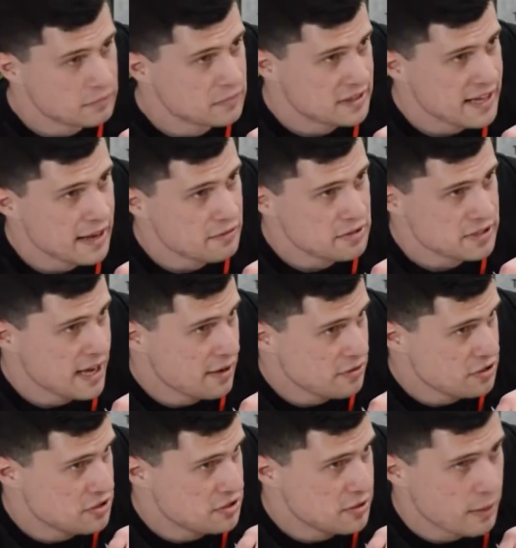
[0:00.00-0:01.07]

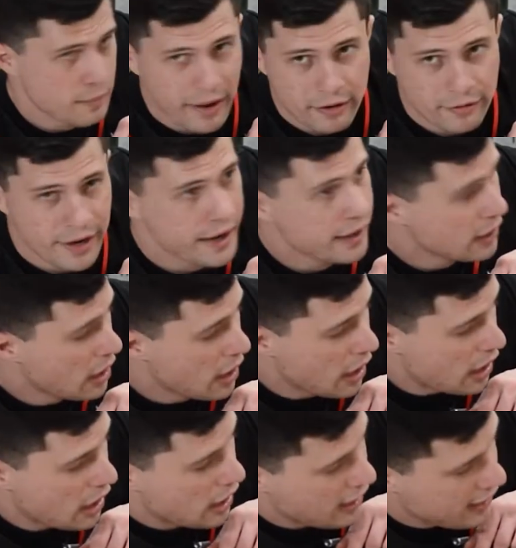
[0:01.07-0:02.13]
Sounds about right.
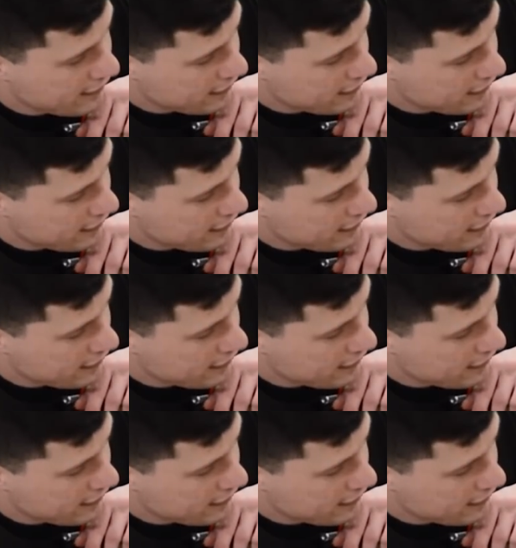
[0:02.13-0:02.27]
And